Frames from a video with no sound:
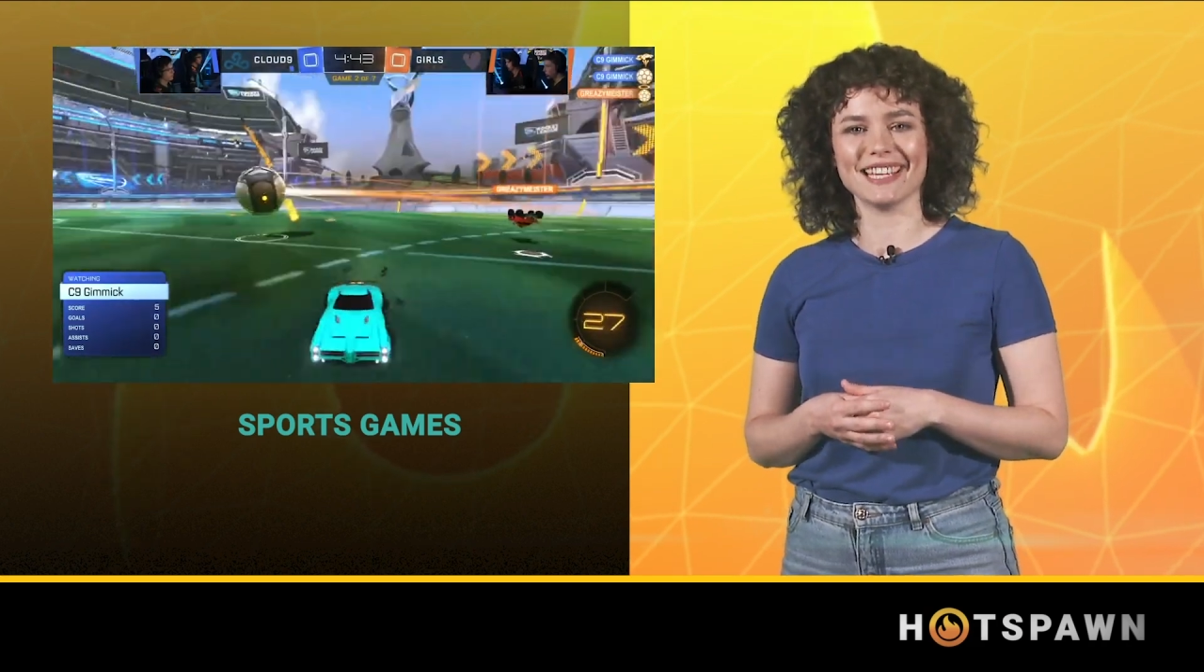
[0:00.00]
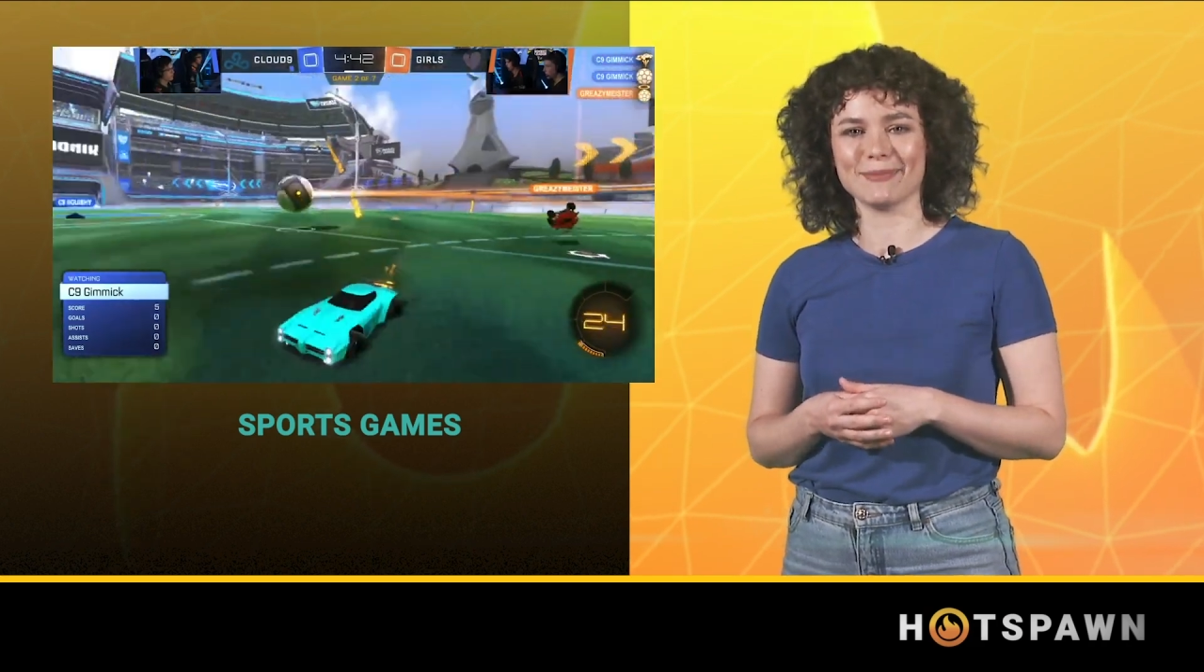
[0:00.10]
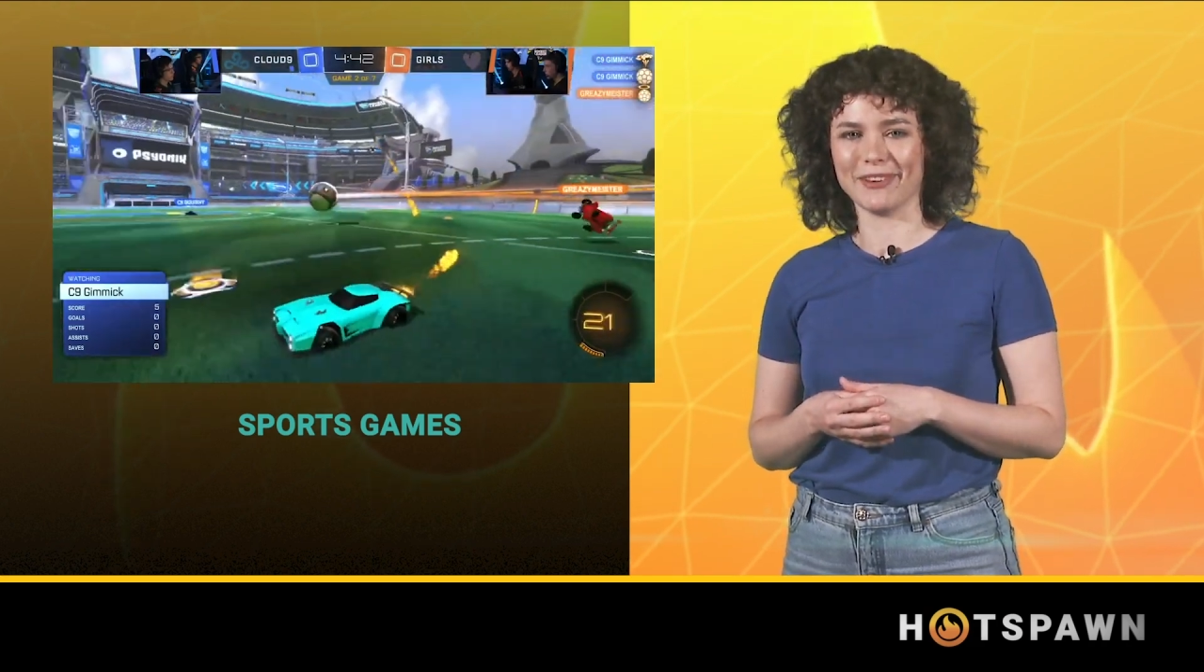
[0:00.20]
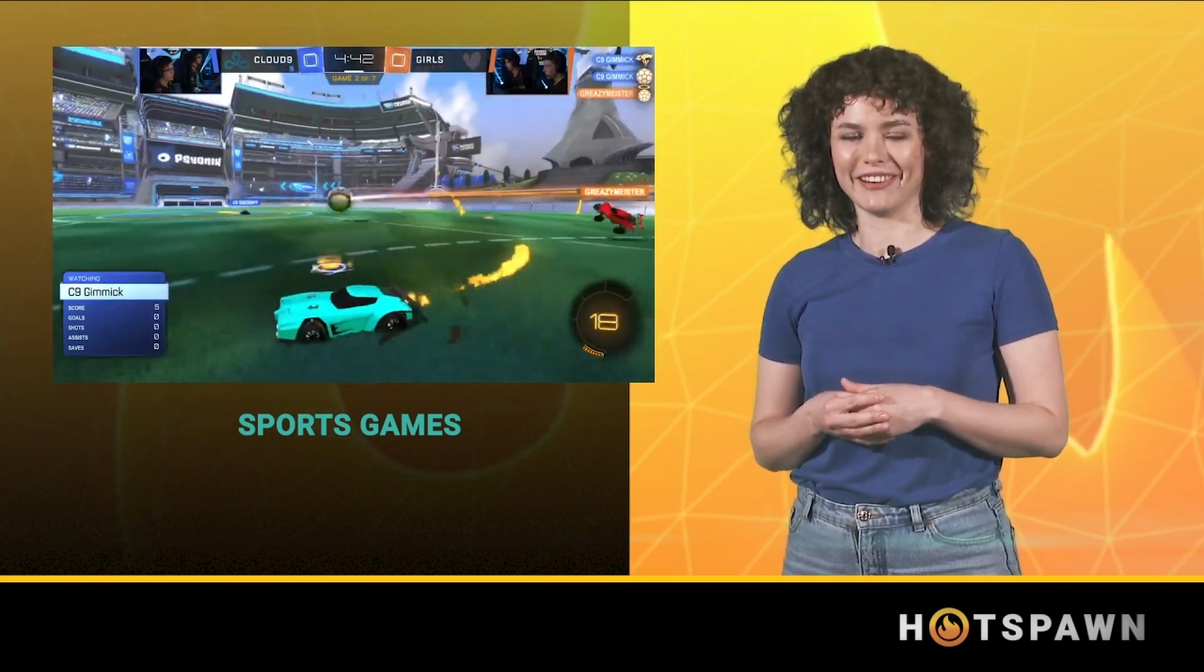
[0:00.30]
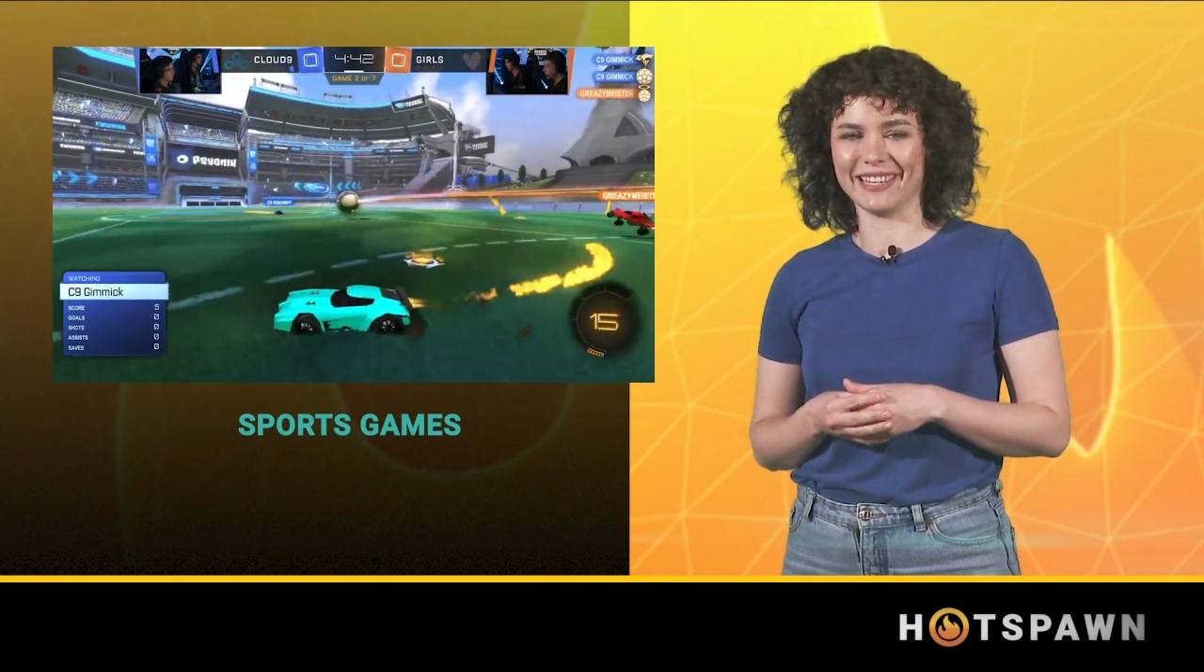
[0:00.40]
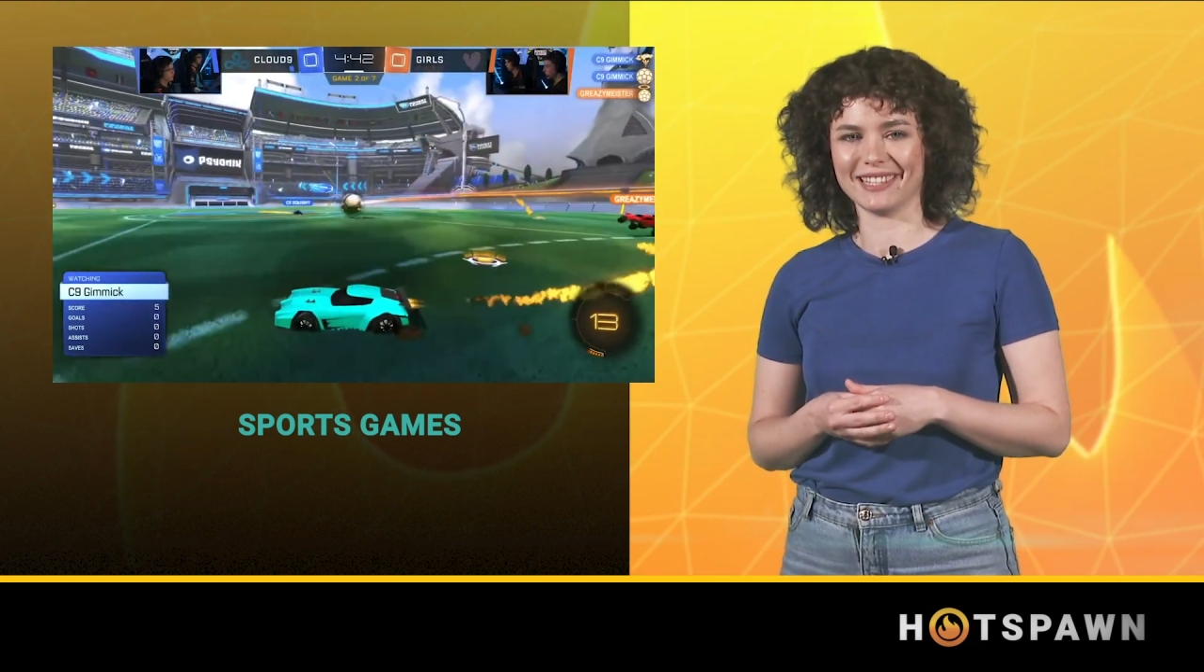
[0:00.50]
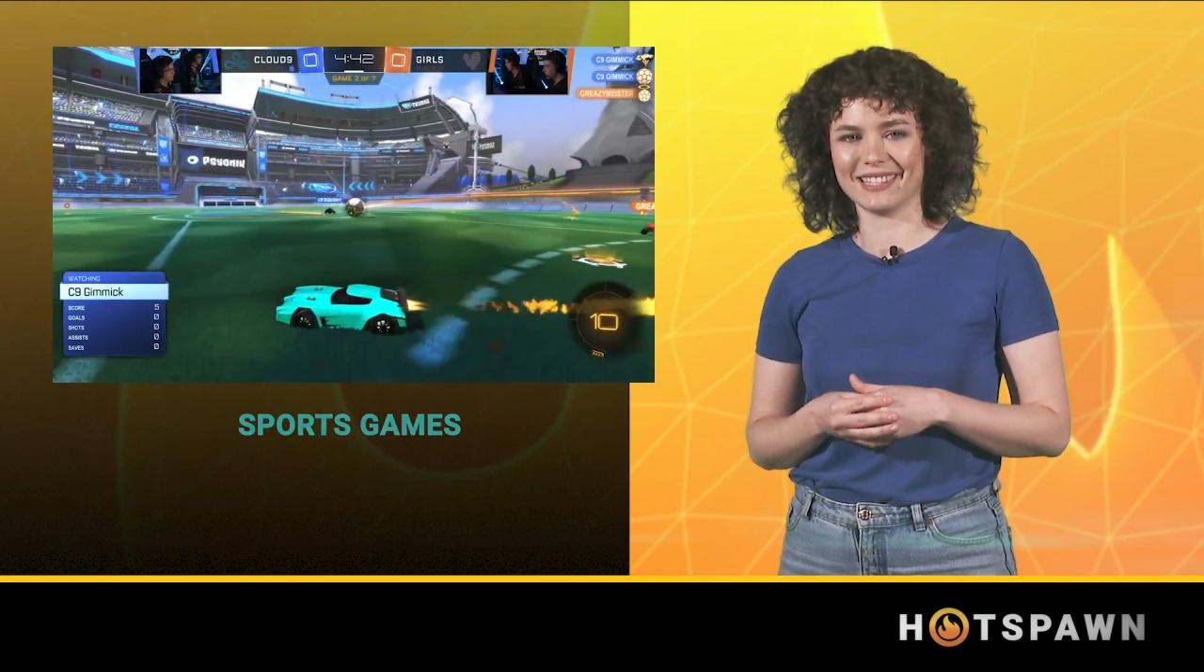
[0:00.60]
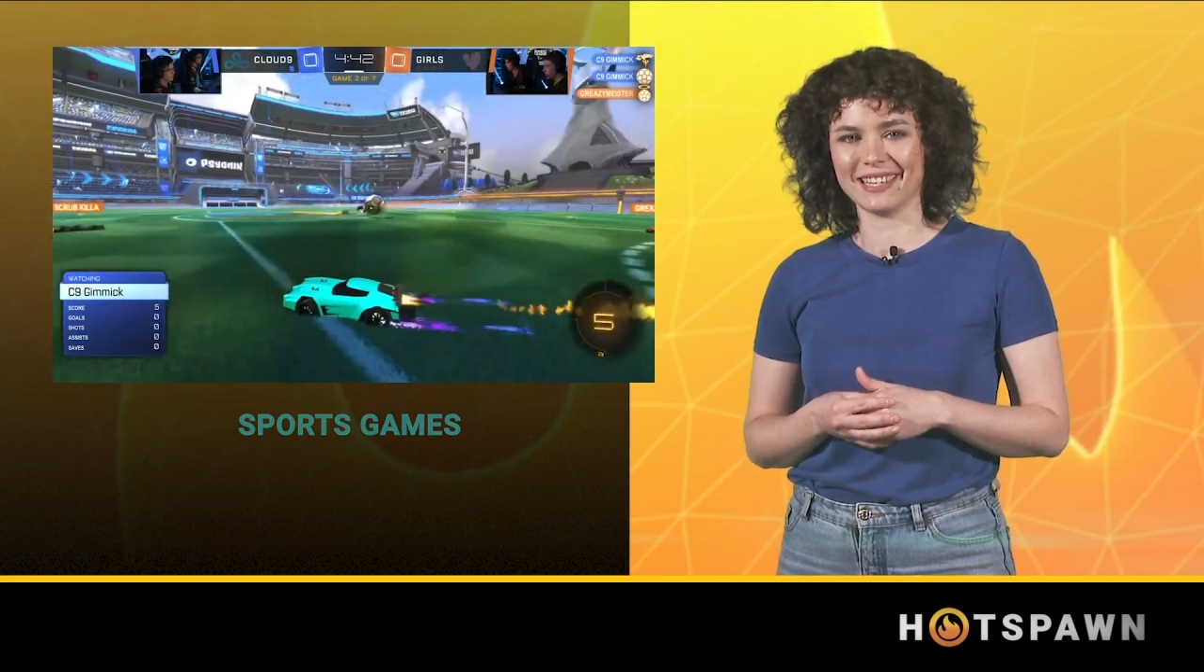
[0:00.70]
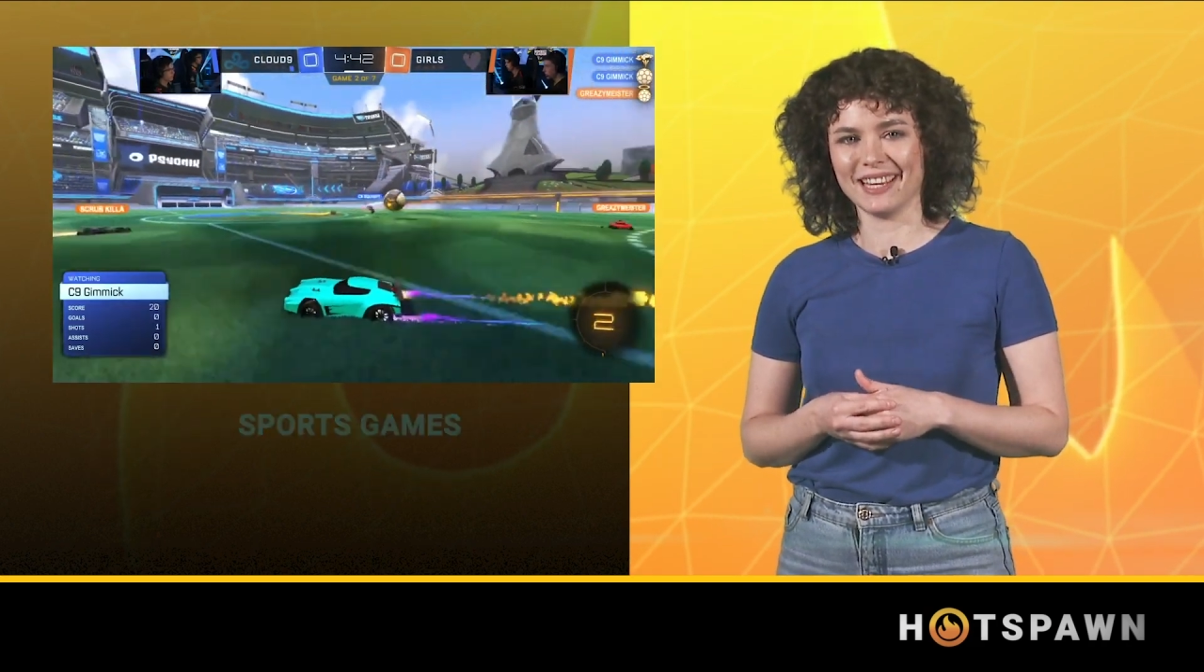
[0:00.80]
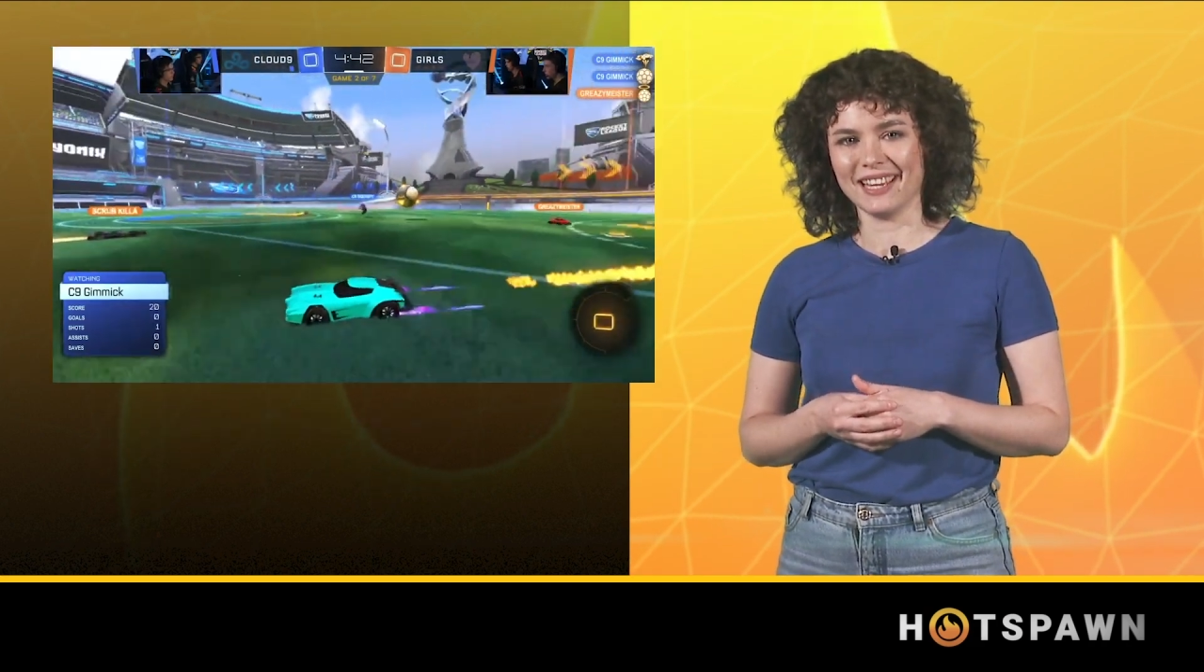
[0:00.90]

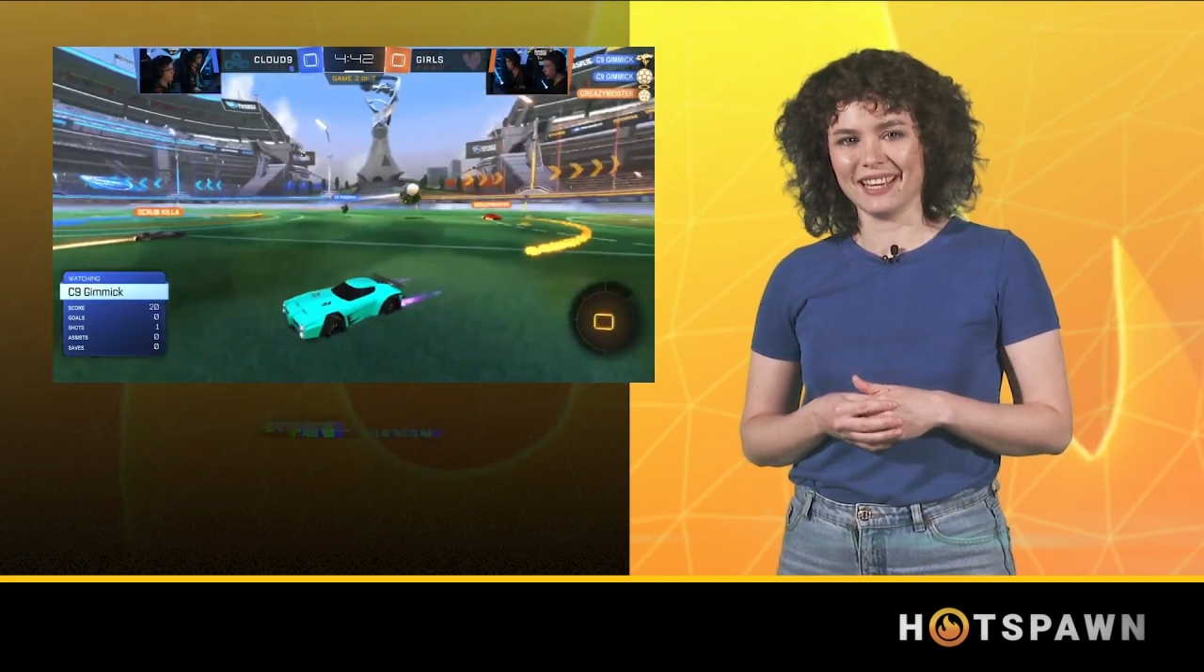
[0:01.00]
experience.